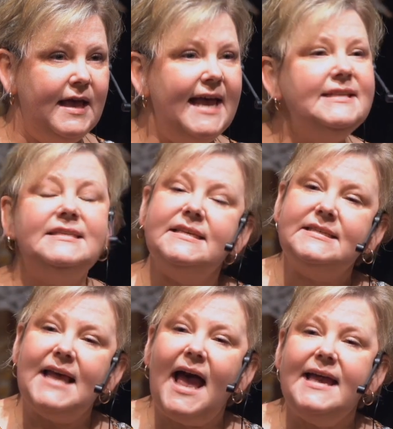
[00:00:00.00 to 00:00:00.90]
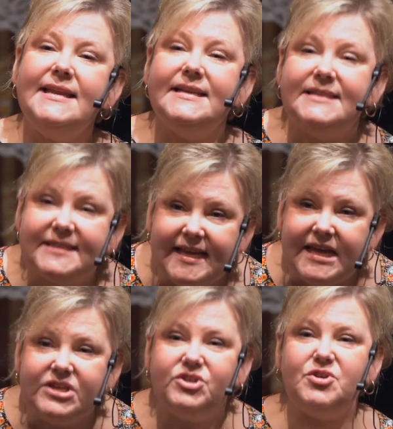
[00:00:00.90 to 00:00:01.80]
And society
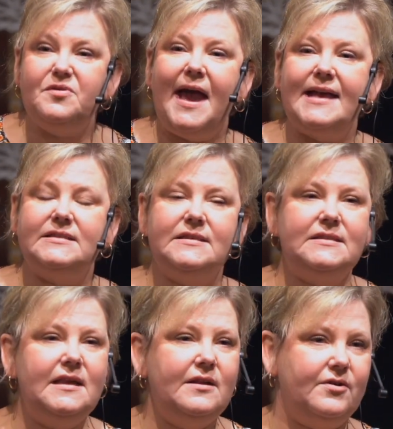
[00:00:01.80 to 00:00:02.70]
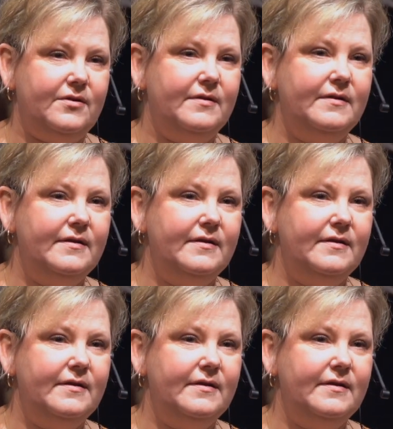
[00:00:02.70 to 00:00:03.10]
sees you as a sinner.